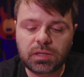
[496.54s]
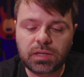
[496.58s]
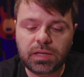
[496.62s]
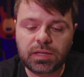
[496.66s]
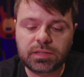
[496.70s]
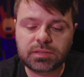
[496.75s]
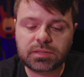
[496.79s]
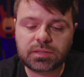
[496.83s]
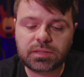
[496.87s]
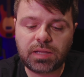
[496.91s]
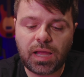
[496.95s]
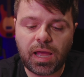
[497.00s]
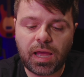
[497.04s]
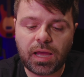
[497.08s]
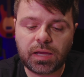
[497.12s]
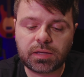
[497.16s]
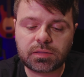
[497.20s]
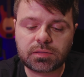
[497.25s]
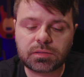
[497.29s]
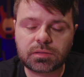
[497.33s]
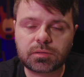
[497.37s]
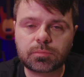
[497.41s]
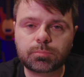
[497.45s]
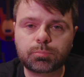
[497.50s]

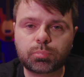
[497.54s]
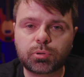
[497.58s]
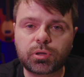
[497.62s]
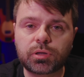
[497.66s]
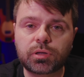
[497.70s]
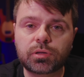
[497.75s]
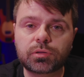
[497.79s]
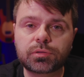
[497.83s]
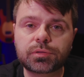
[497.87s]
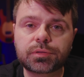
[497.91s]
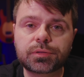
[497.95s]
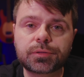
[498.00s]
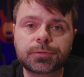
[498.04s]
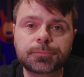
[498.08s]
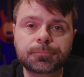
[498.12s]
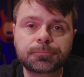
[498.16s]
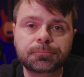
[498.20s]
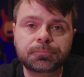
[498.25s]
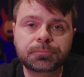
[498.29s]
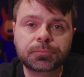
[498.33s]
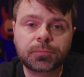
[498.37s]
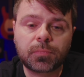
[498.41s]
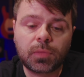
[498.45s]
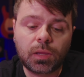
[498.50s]
Instax printers.
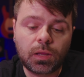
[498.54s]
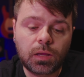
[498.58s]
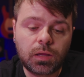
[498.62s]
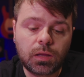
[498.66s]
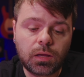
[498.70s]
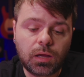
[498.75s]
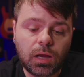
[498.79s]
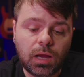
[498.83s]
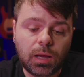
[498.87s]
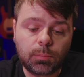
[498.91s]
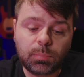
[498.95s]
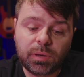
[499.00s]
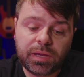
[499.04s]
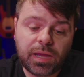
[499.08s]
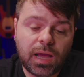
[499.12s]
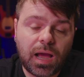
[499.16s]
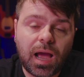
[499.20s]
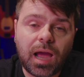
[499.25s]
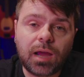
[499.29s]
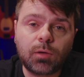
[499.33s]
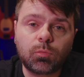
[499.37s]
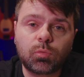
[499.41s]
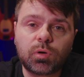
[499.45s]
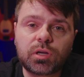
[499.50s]
But yeah,
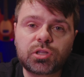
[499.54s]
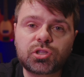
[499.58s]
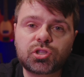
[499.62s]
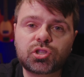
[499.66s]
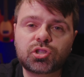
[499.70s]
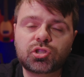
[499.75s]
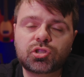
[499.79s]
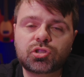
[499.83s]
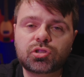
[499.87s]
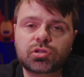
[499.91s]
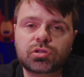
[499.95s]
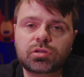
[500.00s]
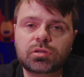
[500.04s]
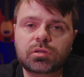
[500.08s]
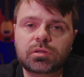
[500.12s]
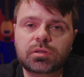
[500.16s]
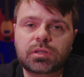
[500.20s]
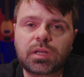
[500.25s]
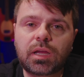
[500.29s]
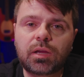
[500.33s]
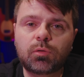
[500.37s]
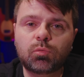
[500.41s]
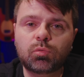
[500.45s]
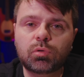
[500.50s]
I wish
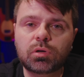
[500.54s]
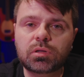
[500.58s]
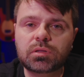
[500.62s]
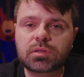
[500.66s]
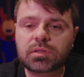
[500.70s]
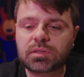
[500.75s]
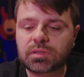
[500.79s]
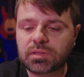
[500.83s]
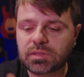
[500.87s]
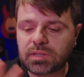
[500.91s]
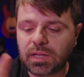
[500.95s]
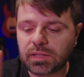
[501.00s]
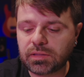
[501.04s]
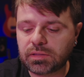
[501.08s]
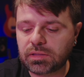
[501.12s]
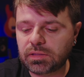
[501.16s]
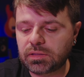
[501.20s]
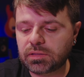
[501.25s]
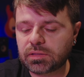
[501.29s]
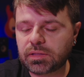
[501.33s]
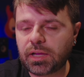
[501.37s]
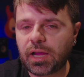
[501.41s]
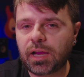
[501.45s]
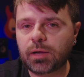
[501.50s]
they would set
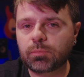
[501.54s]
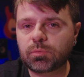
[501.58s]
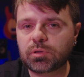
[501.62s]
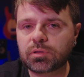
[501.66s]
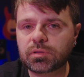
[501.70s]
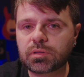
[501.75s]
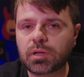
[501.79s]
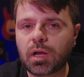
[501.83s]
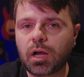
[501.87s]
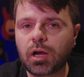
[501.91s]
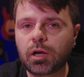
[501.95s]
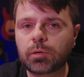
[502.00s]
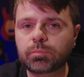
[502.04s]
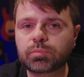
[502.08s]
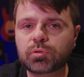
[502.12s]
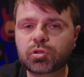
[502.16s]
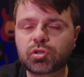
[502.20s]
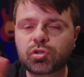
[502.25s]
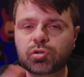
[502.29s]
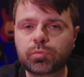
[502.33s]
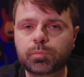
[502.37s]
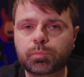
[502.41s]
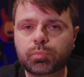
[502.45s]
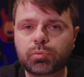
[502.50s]
these cameras up
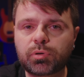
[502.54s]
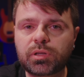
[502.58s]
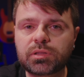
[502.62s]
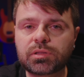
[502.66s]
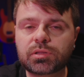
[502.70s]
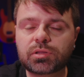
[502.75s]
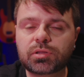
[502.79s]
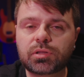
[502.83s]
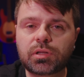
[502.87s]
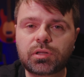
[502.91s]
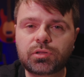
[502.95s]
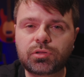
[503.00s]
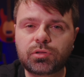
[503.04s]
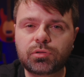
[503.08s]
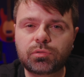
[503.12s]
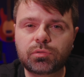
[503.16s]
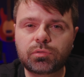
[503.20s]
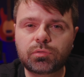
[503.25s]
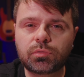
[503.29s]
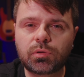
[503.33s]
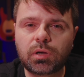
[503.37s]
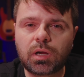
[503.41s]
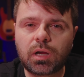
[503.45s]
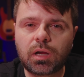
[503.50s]
to print to the
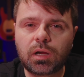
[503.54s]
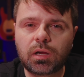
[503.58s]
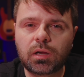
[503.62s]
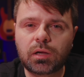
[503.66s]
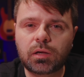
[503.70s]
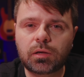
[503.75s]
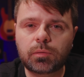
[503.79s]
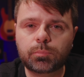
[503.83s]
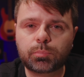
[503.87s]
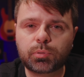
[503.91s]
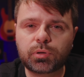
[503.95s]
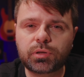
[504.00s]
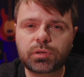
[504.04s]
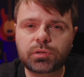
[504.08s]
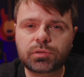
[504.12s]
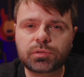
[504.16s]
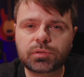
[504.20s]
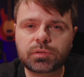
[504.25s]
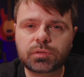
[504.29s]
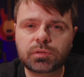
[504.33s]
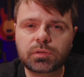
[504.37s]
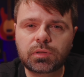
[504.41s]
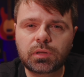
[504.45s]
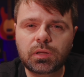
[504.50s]
new
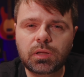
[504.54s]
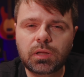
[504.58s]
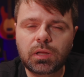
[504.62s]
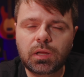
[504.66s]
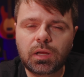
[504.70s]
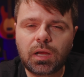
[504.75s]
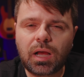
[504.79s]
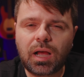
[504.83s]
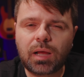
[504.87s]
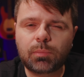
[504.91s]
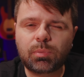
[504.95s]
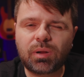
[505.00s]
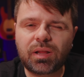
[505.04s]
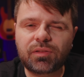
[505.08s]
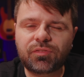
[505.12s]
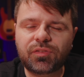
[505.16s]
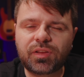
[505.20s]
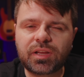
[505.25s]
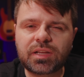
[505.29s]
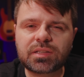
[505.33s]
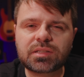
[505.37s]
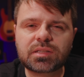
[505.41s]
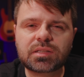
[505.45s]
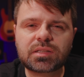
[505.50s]
printers. But I
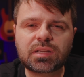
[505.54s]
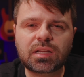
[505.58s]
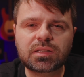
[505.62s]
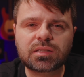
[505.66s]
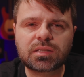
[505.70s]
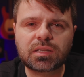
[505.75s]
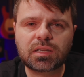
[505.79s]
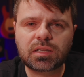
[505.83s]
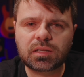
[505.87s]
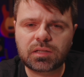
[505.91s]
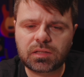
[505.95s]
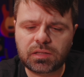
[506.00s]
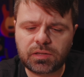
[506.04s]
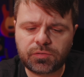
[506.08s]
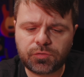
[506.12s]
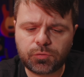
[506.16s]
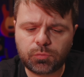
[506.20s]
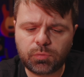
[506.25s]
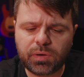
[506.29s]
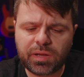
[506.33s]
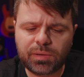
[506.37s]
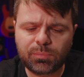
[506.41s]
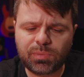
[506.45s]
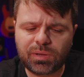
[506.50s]
think it sends it in a different
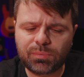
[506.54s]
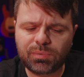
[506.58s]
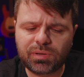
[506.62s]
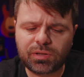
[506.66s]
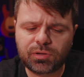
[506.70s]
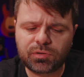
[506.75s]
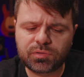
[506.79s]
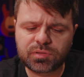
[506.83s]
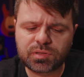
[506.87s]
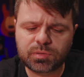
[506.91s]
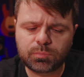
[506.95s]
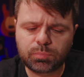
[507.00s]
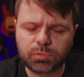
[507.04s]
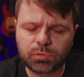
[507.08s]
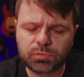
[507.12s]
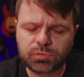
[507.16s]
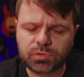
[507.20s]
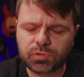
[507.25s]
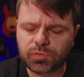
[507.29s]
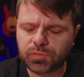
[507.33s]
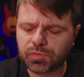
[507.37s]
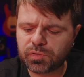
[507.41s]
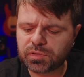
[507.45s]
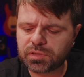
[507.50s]
way. Maybe it uses
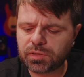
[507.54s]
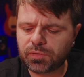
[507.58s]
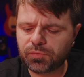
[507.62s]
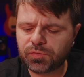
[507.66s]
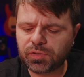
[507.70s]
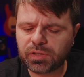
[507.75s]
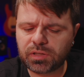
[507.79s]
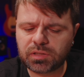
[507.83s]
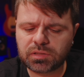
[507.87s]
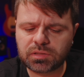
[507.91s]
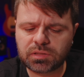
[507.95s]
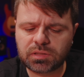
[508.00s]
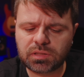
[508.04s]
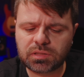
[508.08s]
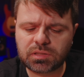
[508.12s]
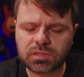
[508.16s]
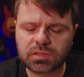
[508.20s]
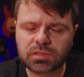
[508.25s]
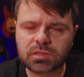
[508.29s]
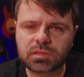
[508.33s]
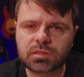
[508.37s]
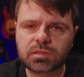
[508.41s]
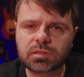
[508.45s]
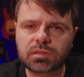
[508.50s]
Bluetooth or something, because this
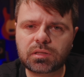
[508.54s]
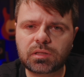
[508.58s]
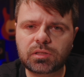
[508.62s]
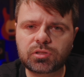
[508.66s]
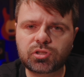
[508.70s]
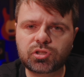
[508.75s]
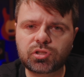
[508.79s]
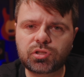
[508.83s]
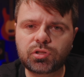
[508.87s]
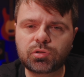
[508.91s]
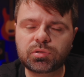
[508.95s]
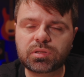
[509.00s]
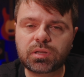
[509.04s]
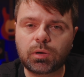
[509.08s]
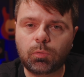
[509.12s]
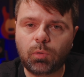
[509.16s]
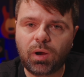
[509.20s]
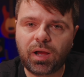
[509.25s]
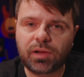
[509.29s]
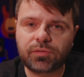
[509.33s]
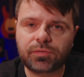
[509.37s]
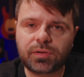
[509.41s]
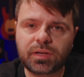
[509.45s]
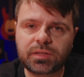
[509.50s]
is using
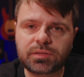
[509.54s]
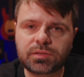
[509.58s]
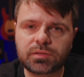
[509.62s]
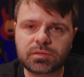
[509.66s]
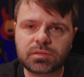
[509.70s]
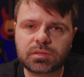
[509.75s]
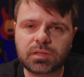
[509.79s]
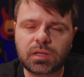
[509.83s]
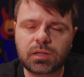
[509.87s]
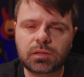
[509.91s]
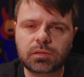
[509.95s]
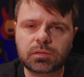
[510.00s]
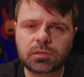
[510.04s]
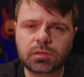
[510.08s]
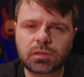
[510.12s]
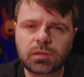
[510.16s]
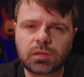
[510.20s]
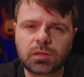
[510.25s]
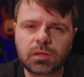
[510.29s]
Wi-Fi to send.